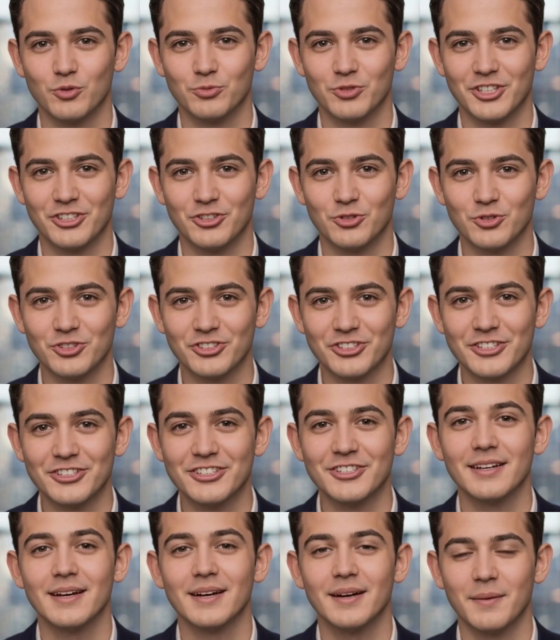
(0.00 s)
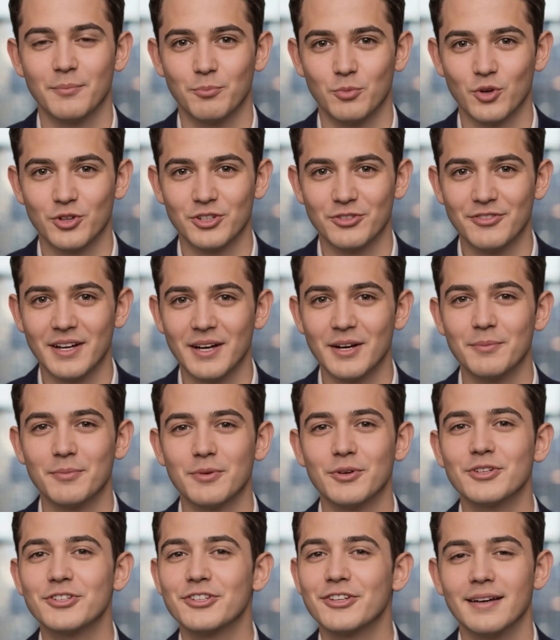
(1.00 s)
resources, more
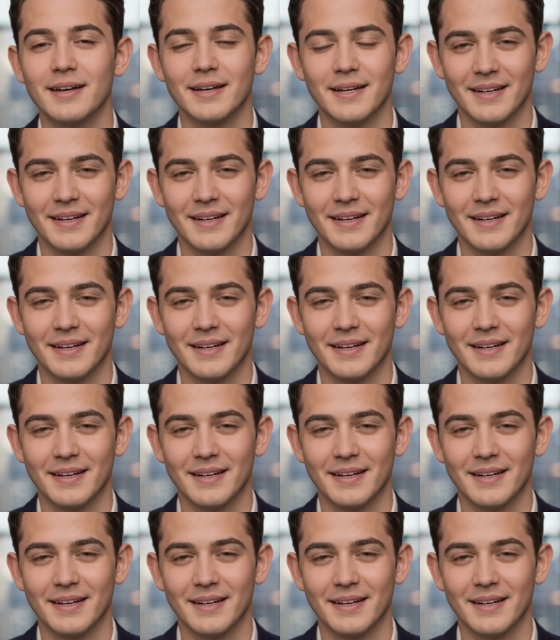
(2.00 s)
developers,